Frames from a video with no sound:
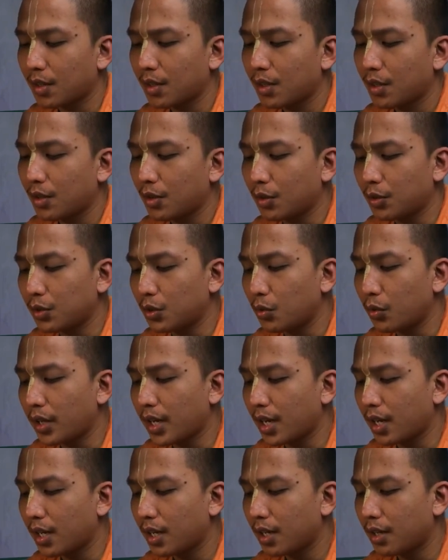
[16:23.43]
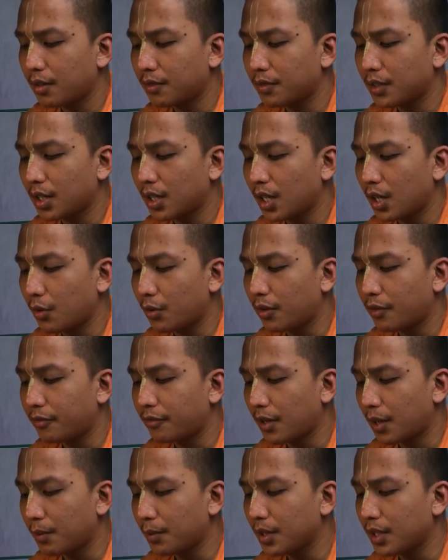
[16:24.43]
although we have our
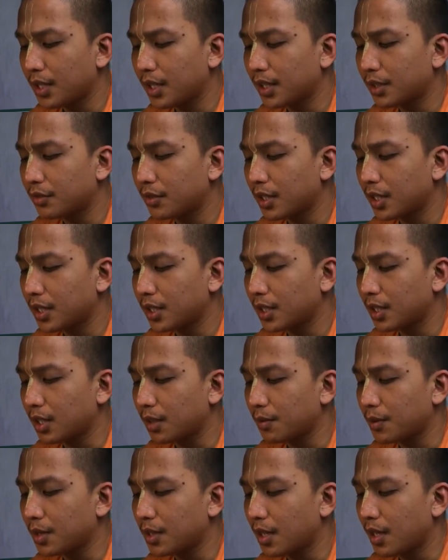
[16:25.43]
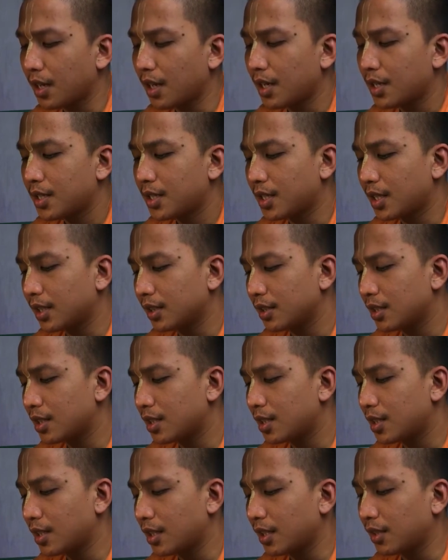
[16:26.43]
family and relatives,
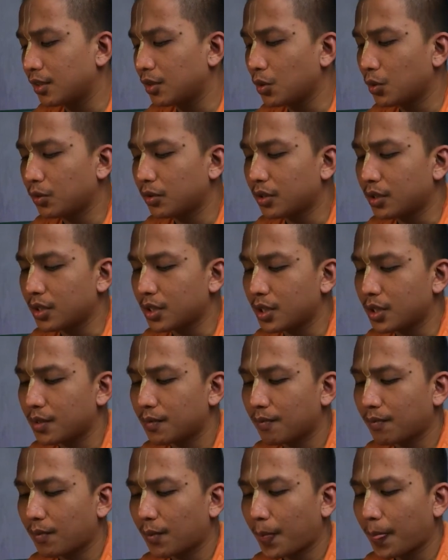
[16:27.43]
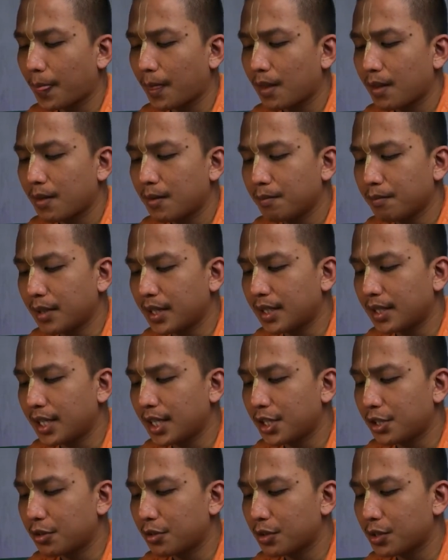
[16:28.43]
sons and daughters. By
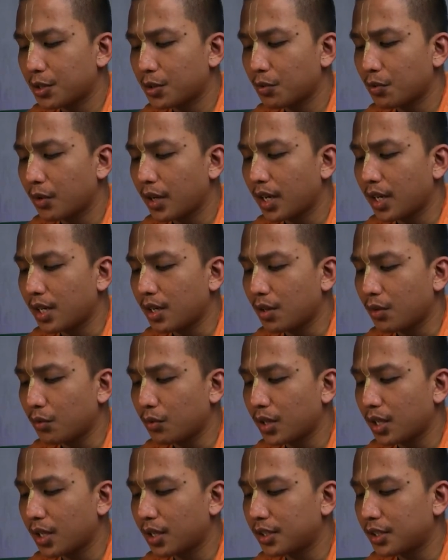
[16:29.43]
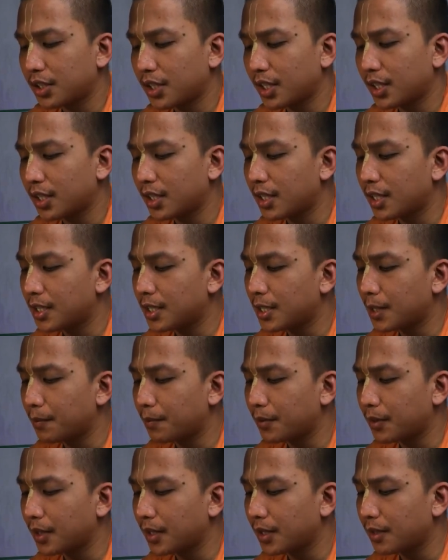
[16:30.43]
nature's way, we are generally
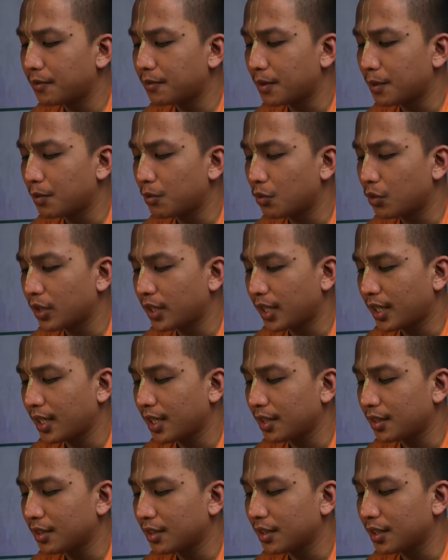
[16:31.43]
separated from one another.